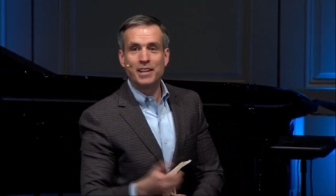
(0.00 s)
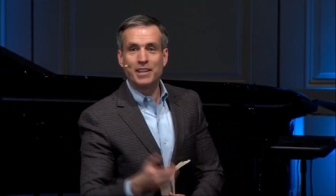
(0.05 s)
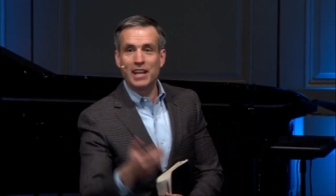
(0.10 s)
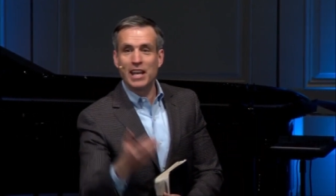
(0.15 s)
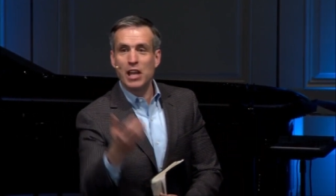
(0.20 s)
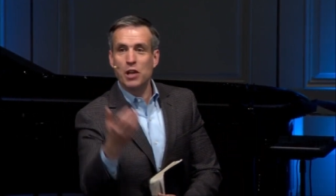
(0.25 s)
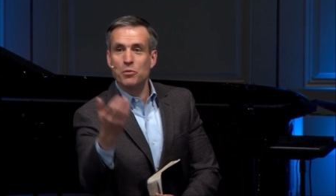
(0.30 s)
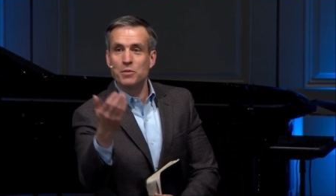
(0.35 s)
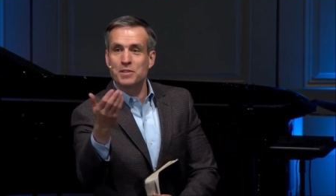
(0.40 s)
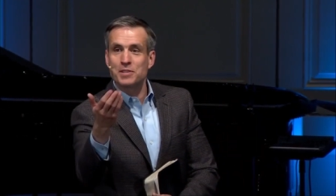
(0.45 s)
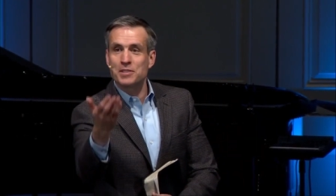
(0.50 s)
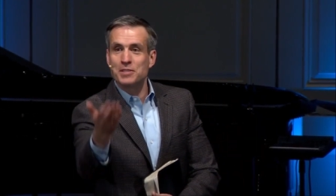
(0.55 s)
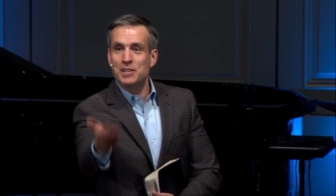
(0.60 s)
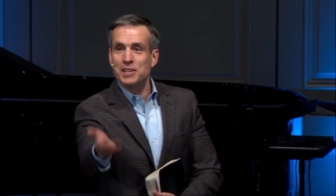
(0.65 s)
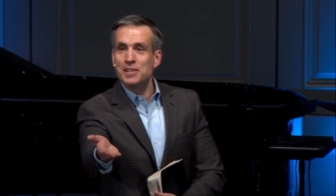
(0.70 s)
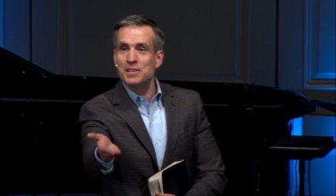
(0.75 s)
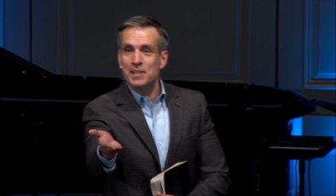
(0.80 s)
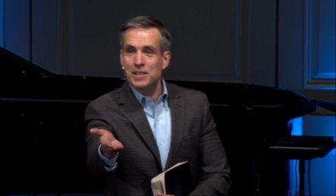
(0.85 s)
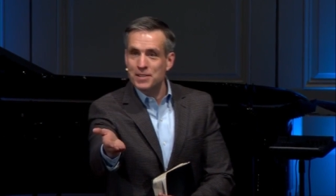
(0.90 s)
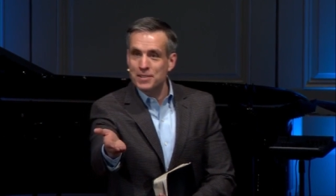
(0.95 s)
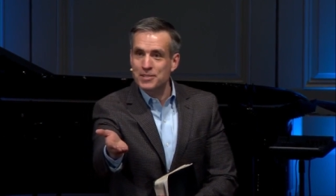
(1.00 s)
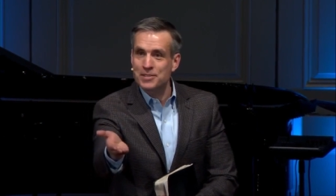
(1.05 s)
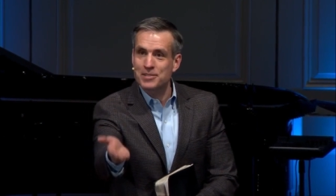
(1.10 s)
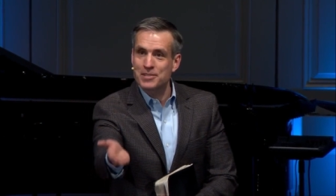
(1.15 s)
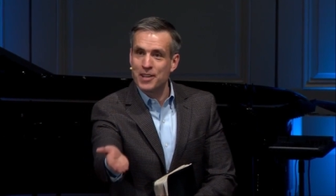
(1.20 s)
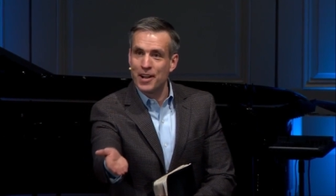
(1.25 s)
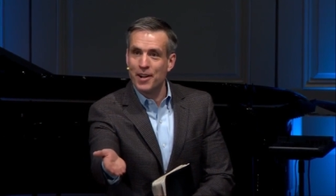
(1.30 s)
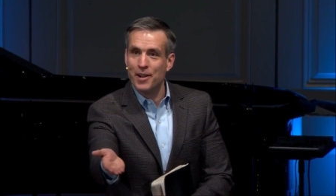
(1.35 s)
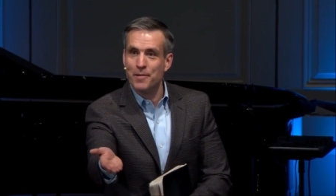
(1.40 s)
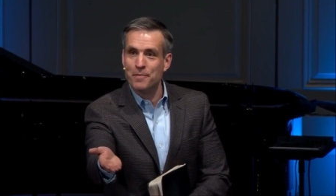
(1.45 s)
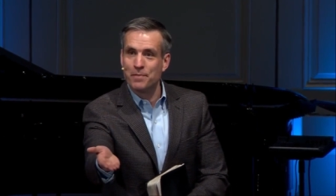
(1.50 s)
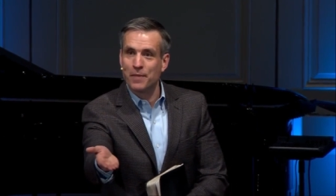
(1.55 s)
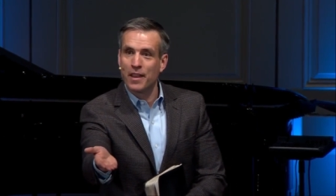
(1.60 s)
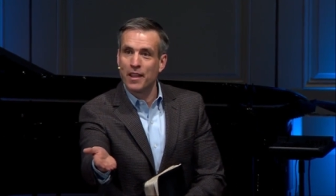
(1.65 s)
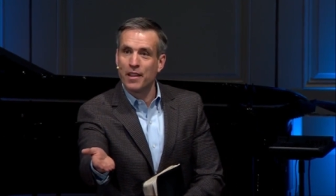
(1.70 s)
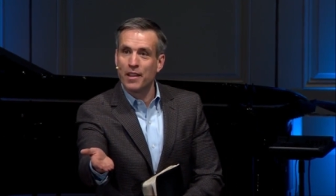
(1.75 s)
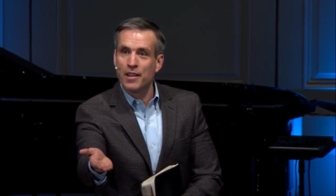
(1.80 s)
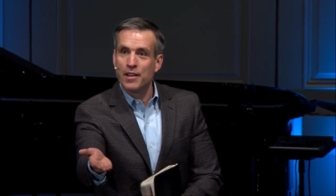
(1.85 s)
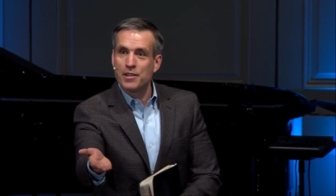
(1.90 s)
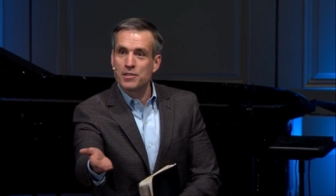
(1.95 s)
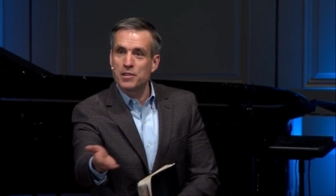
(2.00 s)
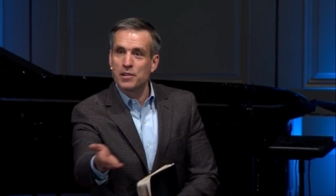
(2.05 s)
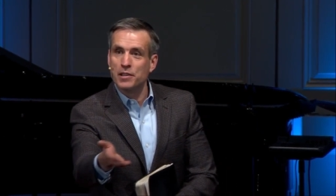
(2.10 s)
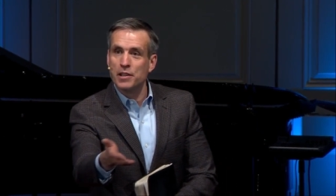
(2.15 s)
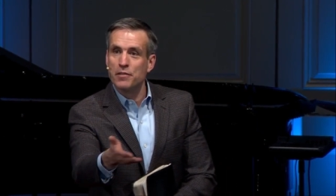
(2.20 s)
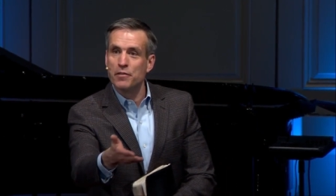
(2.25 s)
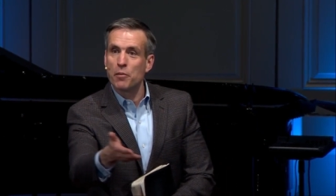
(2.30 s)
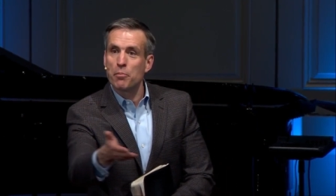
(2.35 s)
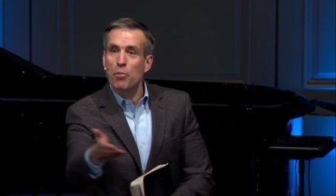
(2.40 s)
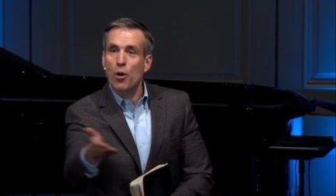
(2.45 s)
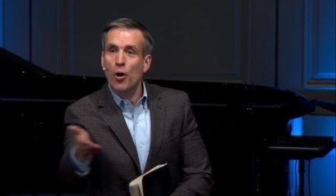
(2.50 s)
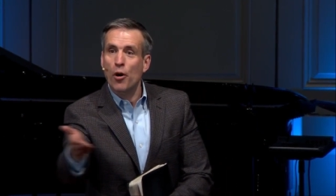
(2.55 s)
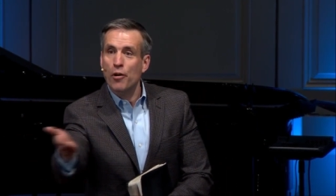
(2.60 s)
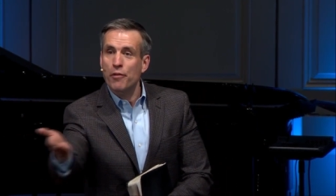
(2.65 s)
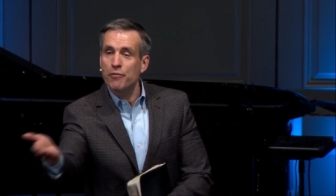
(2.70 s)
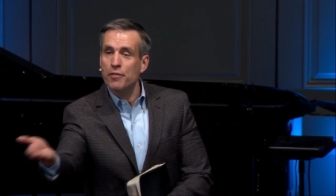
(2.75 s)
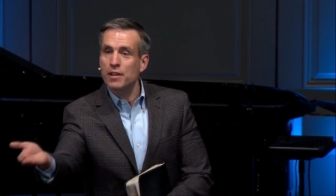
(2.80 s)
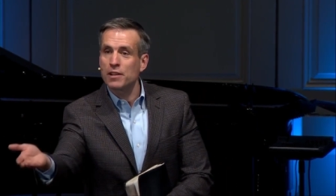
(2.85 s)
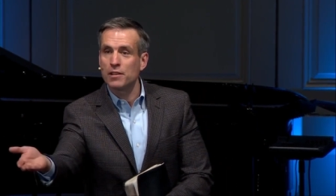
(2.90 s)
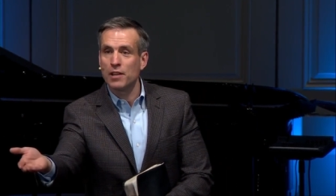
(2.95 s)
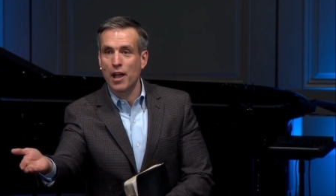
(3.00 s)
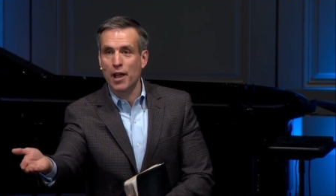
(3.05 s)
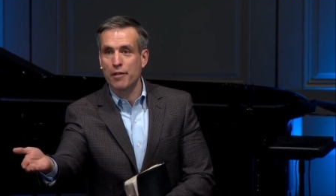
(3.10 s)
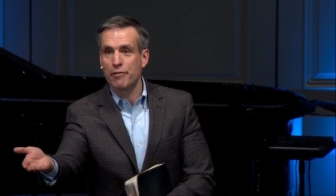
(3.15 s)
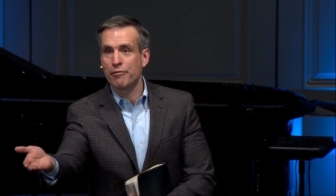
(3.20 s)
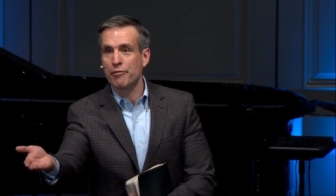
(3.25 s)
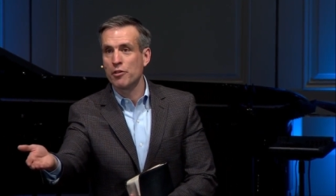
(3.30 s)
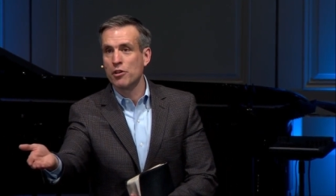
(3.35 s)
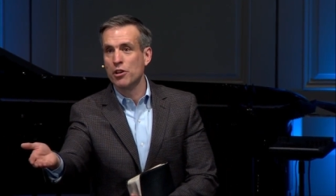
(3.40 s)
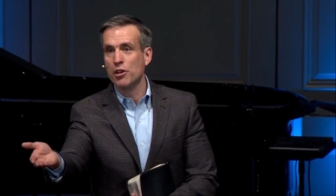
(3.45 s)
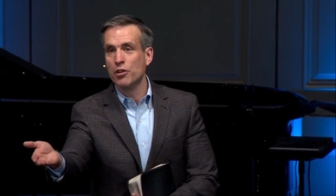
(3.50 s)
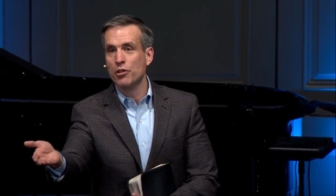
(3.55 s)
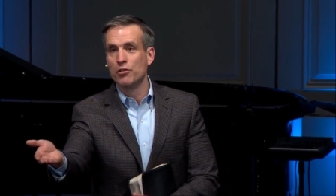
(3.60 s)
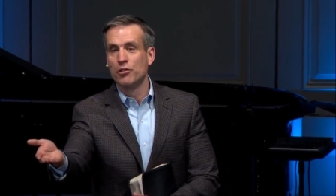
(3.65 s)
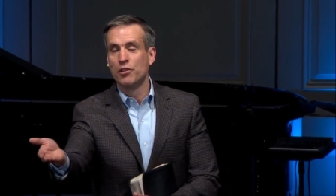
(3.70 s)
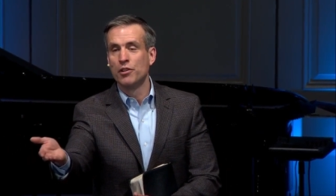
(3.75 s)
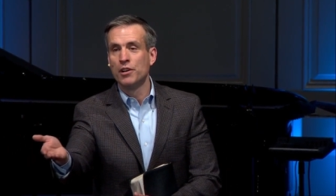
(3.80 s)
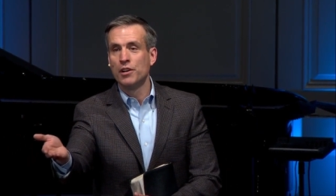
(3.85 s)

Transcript: that he would send his son to live a perfect life for you,